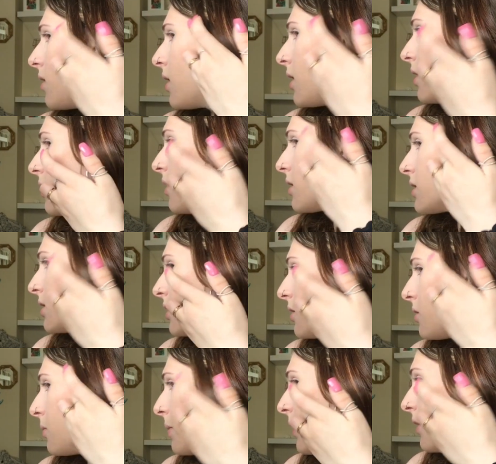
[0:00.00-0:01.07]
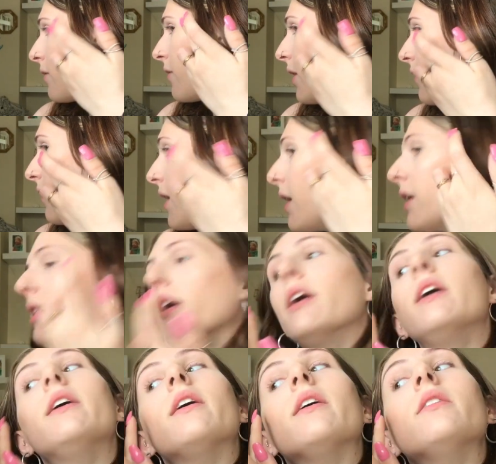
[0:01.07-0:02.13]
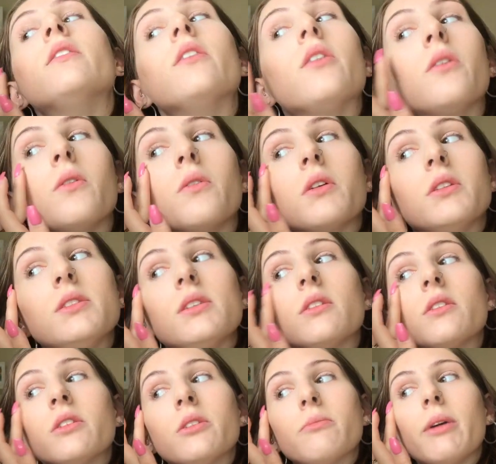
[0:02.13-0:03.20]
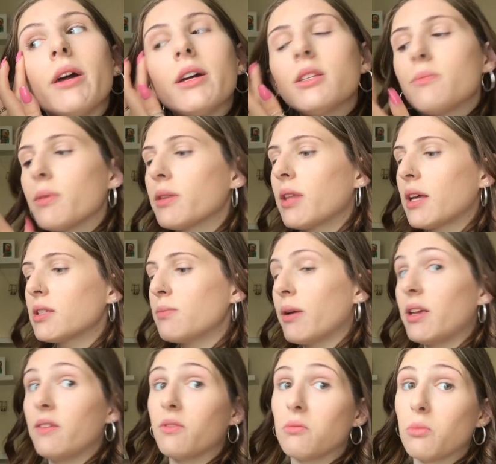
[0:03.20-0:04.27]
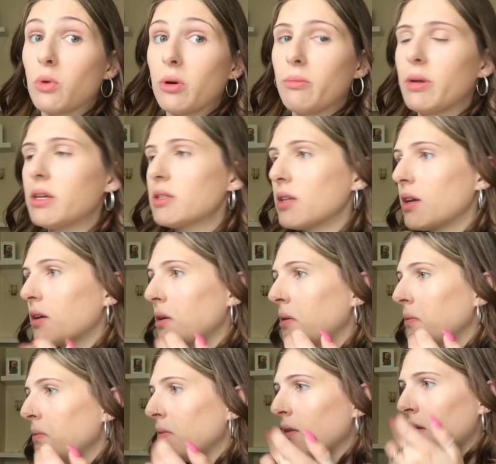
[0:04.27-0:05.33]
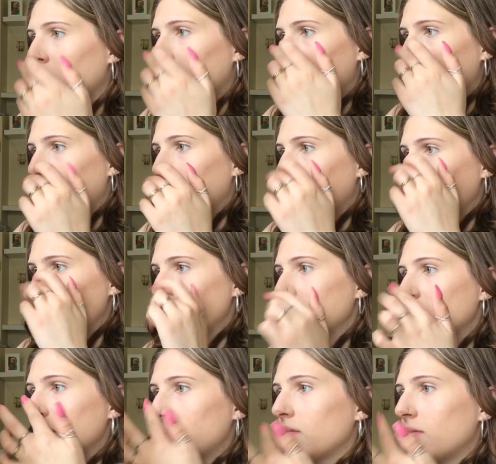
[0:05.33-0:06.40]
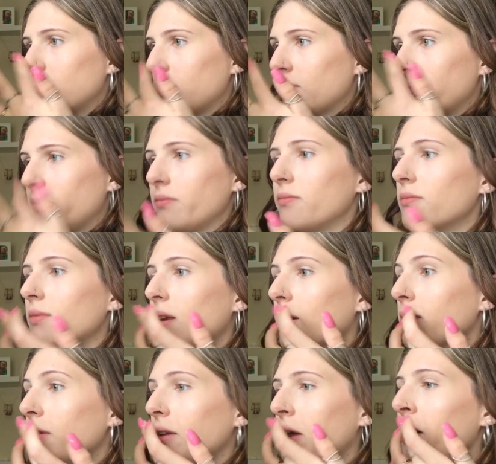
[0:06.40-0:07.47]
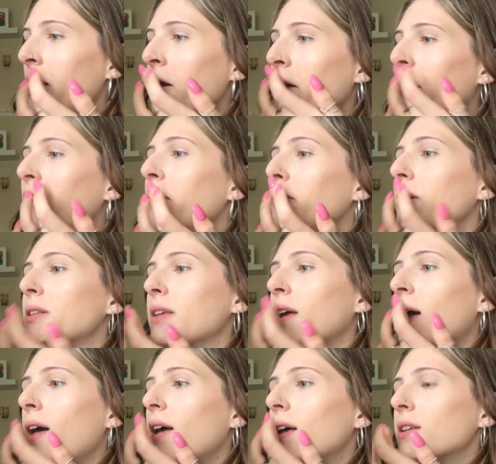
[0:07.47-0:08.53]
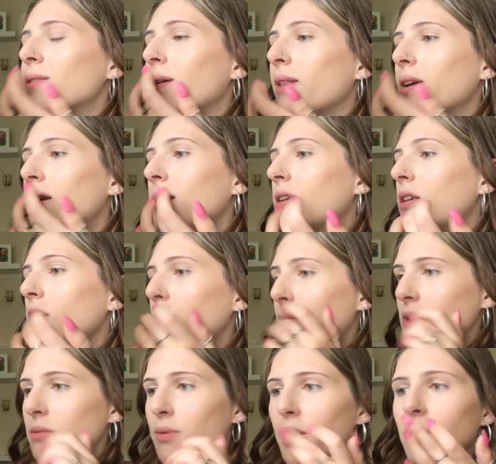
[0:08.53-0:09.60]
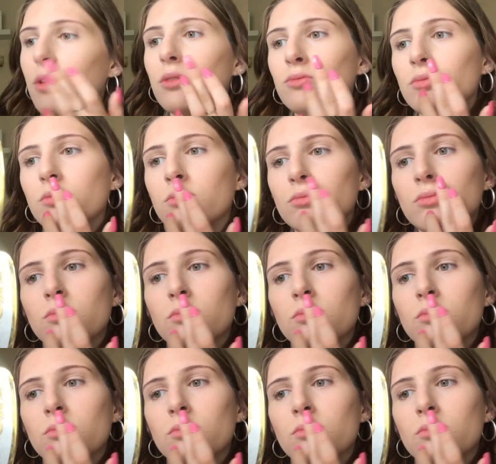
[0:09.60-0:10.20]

that it looks a little weird if I have highlight and no concealer under my eyes, but that's my even more basic. It's like really basic. So I like Cupid's bow,